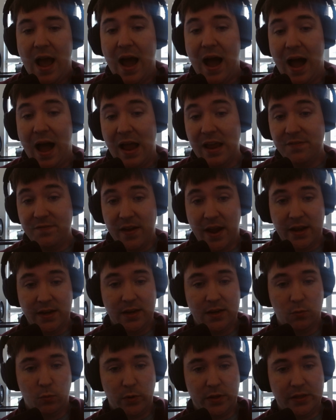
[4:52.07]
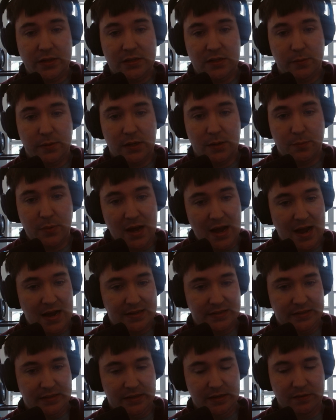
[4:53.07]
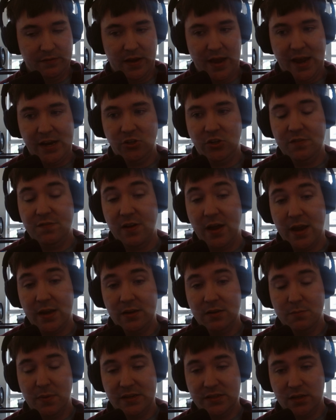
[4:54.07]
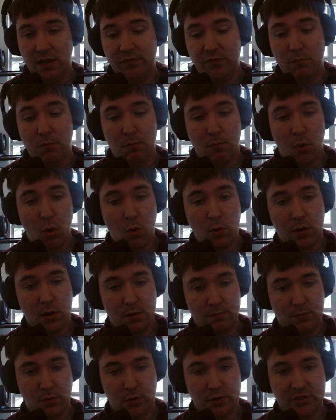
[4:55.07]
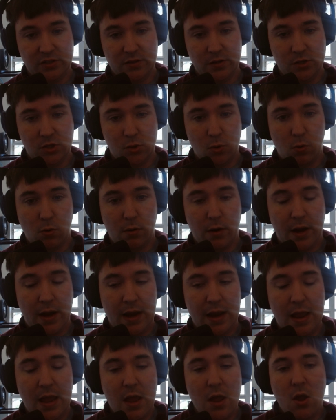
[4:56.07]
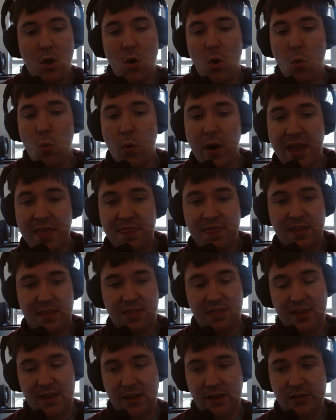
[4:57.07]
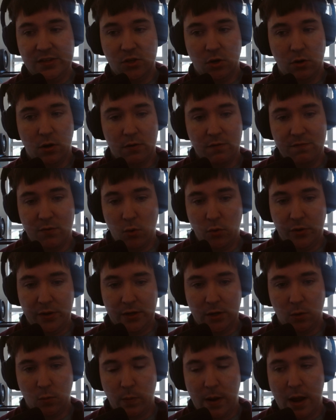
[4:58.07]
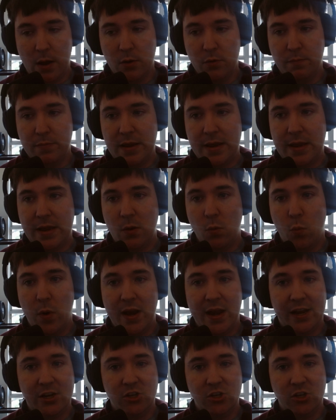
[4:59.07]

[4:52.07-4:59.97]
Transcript: I find it really to be a positive. I actually find myself more immersed in the story when the things are unfolding around me, when I